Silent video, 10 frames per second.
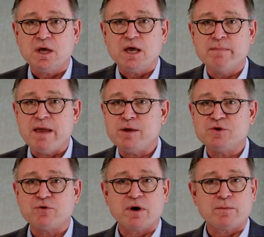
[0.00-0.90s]
Maybe
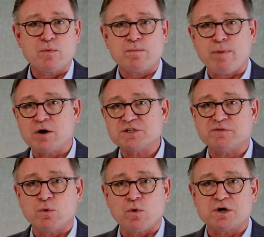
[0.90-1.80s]
during parts of
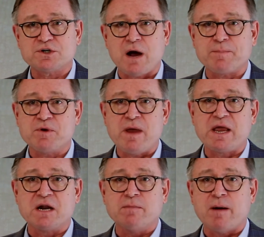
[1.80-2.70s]
the workshop, you may
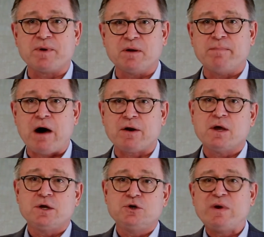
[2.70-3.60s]
get them up and about
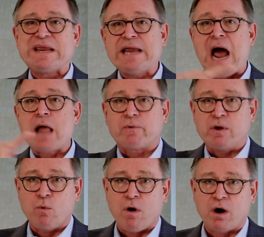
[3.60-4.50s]
doing gallery
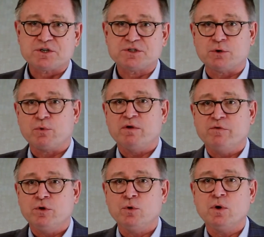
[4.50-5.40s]
walks to
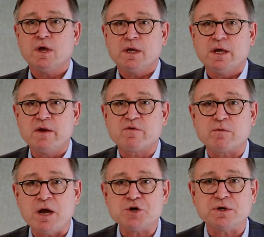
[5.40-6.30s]
review
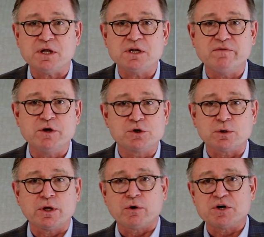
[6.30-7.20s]
information
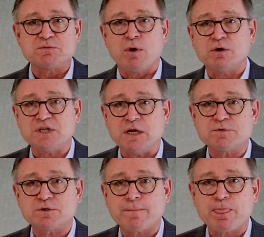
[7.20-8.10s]
individually or in small
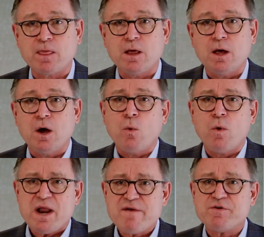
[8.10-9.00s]
teams.
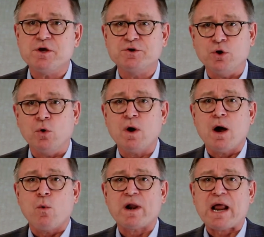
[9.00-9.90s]
Whatever you do,
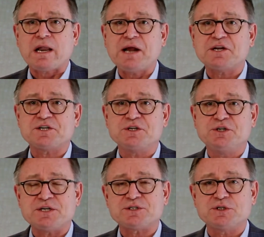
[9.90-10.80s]
what I'd like to
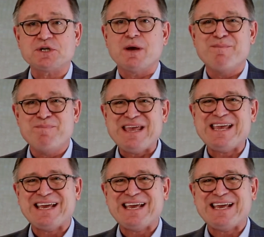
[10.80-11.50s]
suggest is be